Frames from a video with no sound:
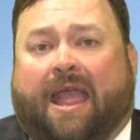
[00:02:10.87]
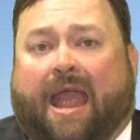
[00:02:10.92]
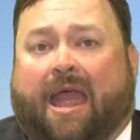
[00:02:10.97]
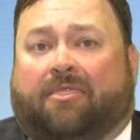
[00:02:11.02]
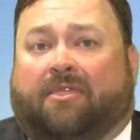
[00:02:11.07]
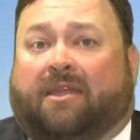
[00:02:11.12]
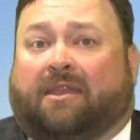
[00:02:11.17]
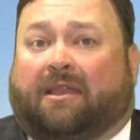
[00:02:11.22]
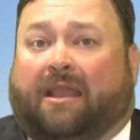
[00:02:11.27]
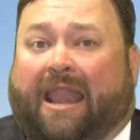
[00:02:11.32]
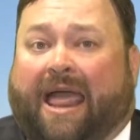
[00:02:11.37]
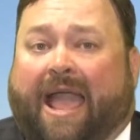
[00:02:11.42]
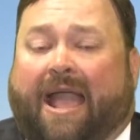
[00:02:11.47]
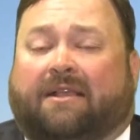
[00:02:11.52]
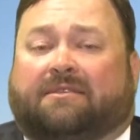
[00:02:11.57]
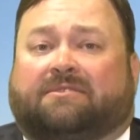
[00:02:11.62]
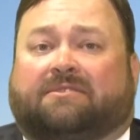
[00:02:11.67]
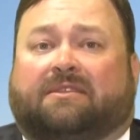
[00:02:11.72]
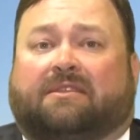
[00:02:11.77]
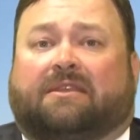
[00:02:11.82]
And then
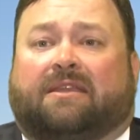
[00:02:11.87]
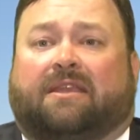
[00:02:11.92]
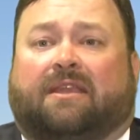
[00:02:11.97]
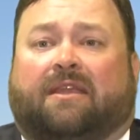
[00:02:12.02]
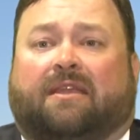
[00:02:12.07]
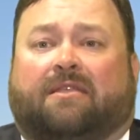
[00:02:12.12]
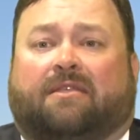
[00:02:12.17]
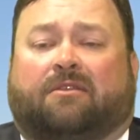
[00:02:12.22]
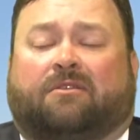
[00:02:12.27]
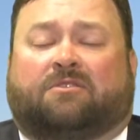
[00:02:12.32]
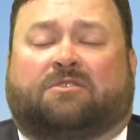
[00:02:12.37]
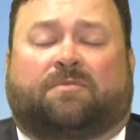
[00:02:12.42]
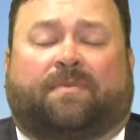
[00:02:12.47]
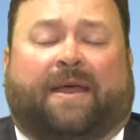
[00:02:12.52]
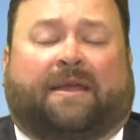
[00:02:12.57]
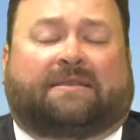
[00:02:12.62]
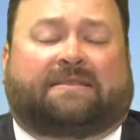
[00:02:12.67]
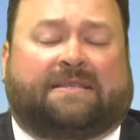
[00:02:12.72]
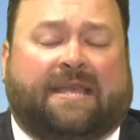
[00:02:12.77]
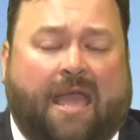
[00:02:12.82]
lastly, there's
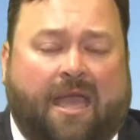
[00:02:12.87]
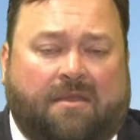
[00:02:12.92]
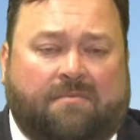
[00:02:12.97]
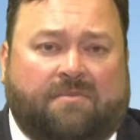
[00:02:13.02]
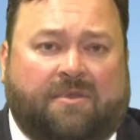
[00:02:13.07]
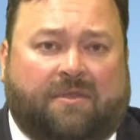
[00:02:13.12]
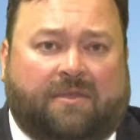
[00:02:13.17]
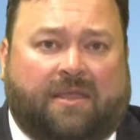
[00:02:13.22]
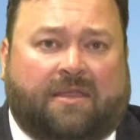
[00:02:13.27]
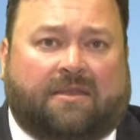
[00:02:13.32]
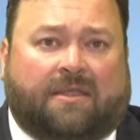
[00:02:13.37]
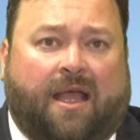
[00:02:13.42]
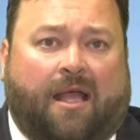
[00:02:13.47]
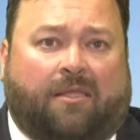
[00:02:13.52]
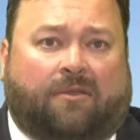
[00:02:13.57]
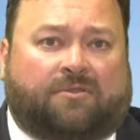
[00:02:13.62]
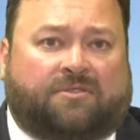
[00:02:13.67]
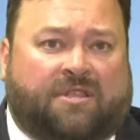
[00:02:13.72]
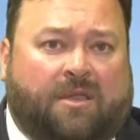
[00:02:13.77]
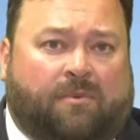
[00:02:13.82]
about $10 million
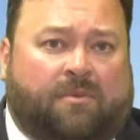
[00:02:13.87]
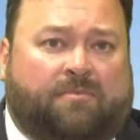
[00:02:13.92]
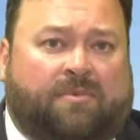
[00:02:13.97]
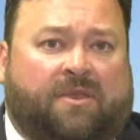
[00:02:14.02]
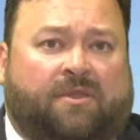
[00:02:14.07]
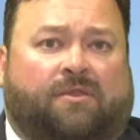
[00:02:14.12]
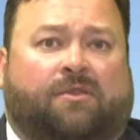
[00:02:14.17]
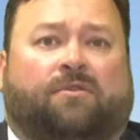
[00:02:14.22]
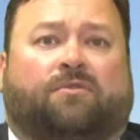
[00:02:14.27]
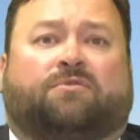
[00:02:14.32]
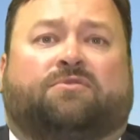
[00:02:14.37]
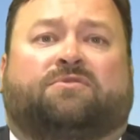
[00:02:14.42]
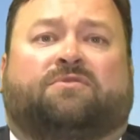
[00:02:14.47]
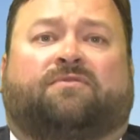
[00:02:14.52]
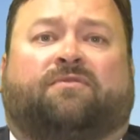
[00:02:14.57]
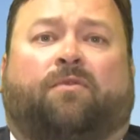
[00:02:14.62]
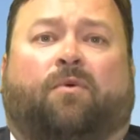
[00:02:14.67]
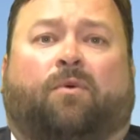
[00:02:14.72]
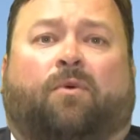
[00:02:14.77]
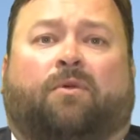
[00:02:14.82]
that would be
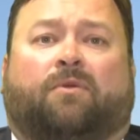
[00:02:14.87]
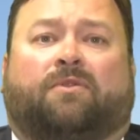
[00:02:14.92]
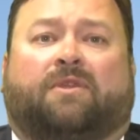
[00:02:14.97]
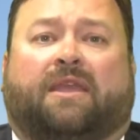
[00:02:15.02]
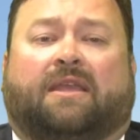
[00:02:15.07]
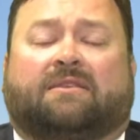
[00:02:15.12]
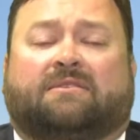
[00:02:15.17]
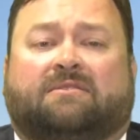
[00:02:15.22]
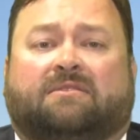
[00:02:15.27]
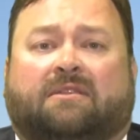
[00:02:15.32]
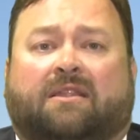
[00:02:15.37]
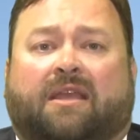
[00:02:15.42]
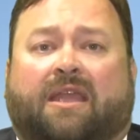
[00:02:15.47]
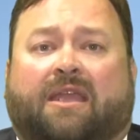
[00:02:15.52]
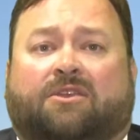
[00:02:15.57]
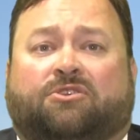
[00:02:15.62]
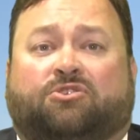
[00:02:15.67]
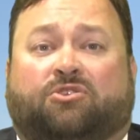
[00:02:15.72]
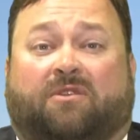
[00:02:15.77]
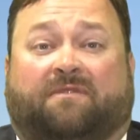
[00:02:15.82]
used for the
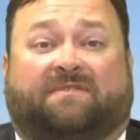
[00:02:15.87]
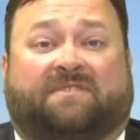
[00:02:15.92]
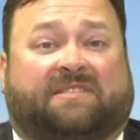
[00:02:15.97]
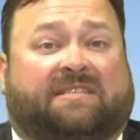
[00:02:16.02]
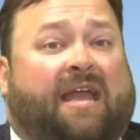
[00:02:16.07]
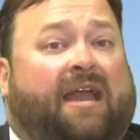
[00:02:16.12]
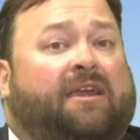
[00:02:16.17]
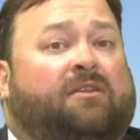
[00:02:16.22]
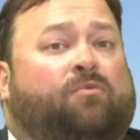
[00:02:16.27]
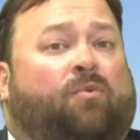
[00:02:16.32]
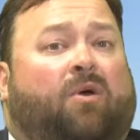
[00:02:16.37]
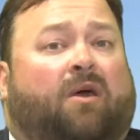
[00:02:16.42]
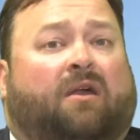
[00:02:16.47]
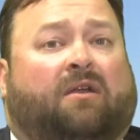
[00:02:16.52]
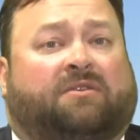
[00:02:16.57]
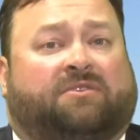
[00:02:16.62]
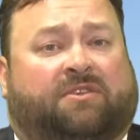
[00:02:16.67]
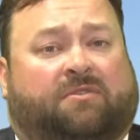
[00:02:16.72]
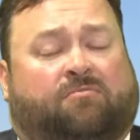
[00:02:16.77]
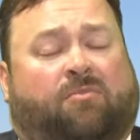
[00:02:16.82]
installation of
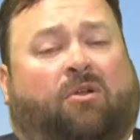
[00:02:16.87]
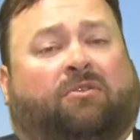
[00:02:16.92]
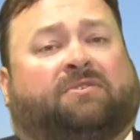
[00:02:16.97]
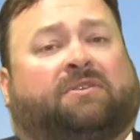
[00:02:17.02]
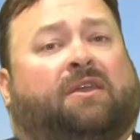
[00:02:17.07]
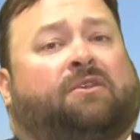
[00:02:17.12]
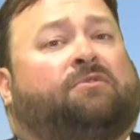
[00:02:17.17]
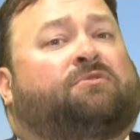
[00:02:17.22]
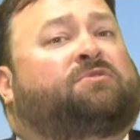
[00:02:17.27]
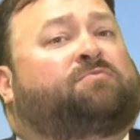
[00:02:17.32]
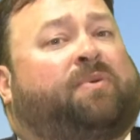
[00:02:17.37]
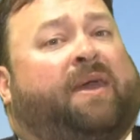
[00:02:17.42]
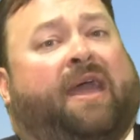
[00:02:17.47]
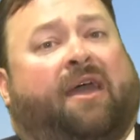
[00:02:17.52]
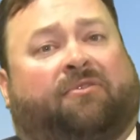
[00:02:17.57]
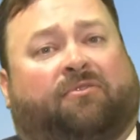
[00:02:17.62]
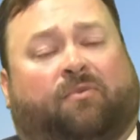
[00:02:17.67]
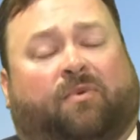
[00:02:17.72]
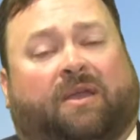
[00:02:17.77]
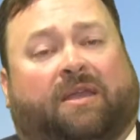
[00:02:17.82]
sidewalks and multi-use
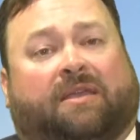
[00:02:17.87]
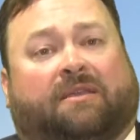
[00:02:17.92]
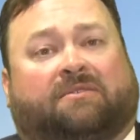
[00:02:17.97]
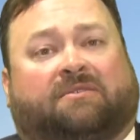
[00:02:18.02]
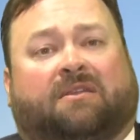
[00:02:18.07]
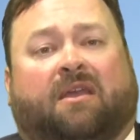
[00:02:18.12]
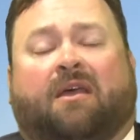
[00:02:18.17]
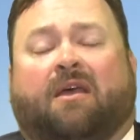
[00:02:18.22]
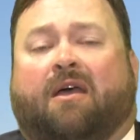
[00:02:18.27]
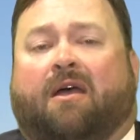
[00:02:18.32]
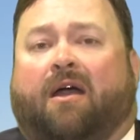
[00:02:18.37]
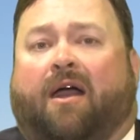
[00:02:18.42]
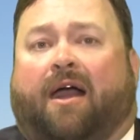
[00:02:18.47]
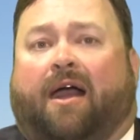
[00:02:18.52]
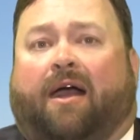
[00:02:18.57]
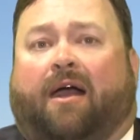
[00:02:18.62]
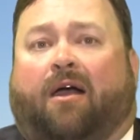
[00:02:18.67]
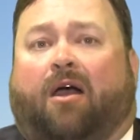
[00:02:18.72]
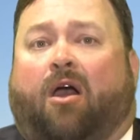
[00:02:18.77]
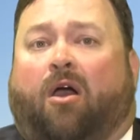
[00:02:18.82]
pathways
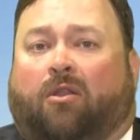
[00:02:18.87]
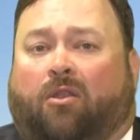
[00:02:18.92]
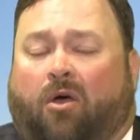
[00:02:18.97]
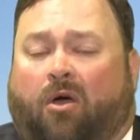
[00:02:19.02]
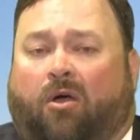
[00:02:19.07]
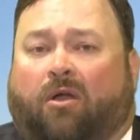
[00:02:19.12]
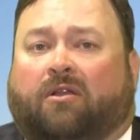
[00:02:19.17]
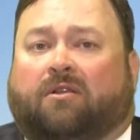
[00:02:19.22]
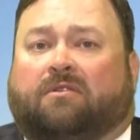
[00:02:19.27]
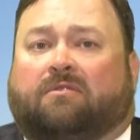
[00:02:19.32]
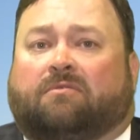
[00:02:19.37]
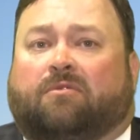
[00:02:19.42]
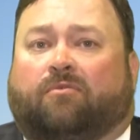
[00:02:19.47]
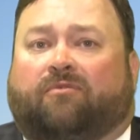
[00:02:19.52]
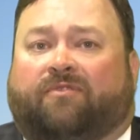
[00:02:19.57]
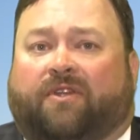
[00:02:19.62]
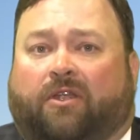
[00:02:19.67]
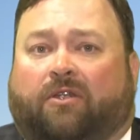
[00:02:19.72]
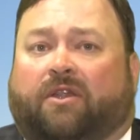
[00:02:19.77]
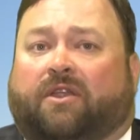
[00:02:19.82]
uh, along
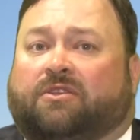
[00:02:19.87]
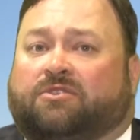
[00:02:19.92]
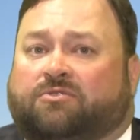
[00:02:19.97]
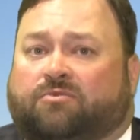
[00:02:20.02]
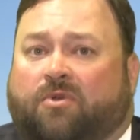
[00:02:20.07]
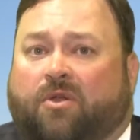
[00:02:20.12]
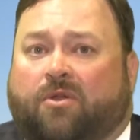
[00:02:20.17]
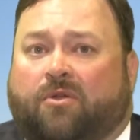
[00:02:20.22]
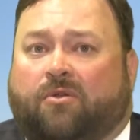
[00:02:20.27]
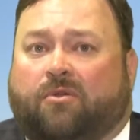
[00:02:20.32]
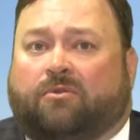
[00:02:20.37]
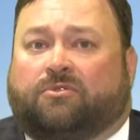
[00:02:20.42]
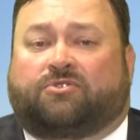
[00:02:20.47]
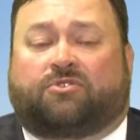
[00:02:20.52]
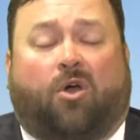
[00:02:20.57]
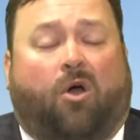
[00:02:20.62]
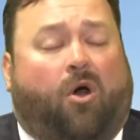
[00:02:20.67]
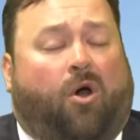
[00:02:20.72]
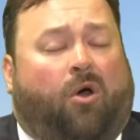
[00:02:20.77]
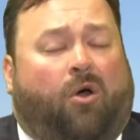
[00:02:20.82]
various
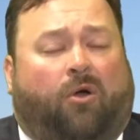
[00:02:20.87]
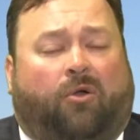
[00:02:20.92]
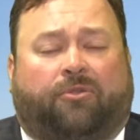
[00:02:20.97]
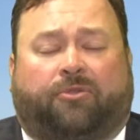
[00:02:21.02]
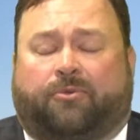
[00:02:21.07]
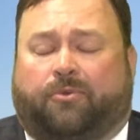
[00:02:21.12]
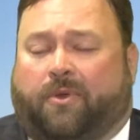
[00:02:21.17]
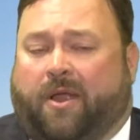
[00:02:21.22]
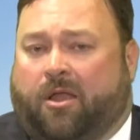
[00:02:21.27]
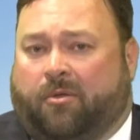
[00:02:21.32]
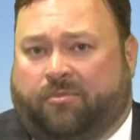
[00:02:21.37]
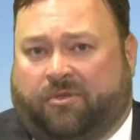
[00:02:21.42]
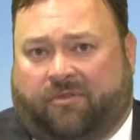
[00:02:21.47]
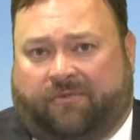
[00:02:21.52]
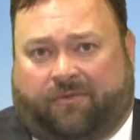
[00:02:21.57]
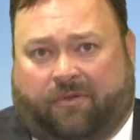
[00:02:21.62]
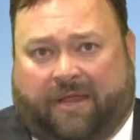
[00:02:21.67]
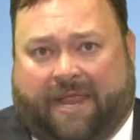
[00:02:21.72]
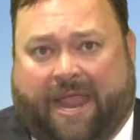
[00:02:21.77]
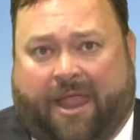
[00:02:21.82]
roads all throughout
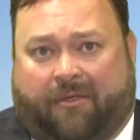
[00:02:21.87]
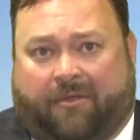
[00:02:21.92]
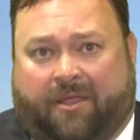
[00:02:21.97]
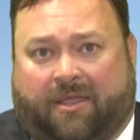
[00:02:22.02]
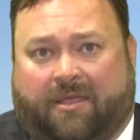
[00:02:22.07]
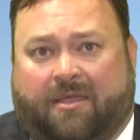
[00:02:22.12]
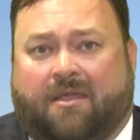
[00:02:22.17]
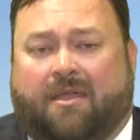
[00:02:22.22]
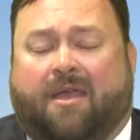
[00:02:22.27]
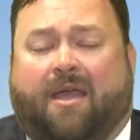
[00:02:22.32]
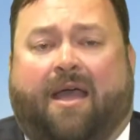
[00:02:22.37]
Beaufort County.